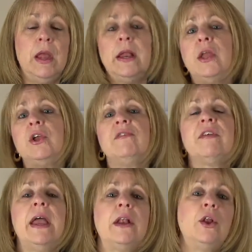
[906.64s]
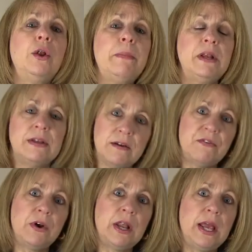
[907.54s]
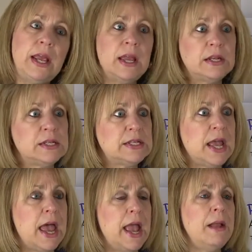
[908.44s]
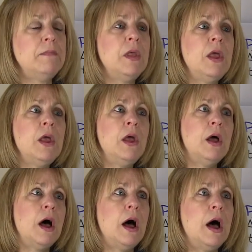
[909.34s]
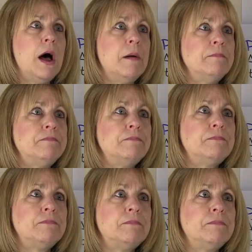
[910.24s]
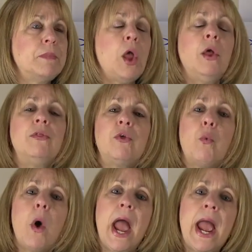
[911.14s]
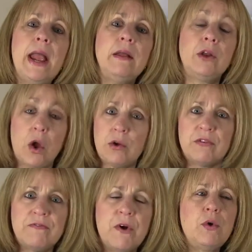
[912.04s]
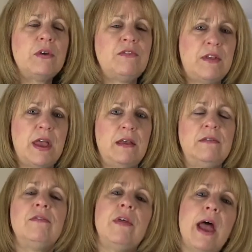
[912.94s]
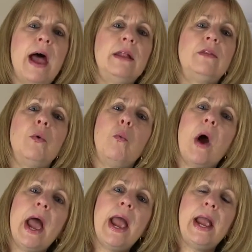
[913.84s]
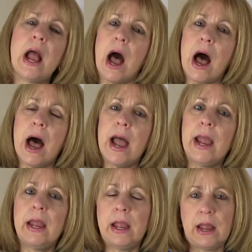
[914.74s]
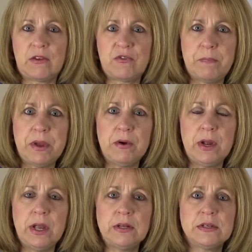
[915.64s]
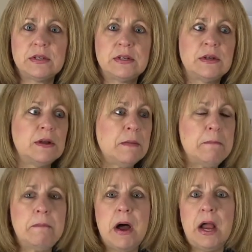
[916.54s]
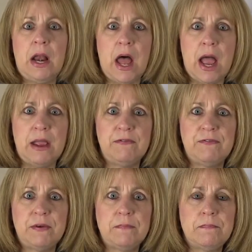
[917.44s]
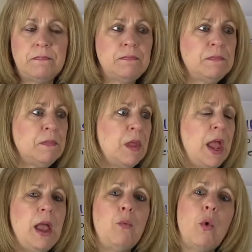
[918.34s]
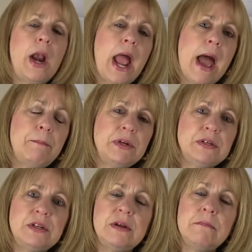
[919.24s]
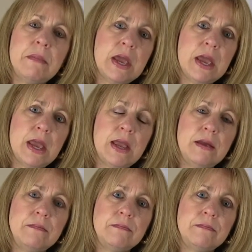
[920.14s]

Now you can say it a little bit differently and say, the way Locus of Focus says that the way I experience my life and what happens to me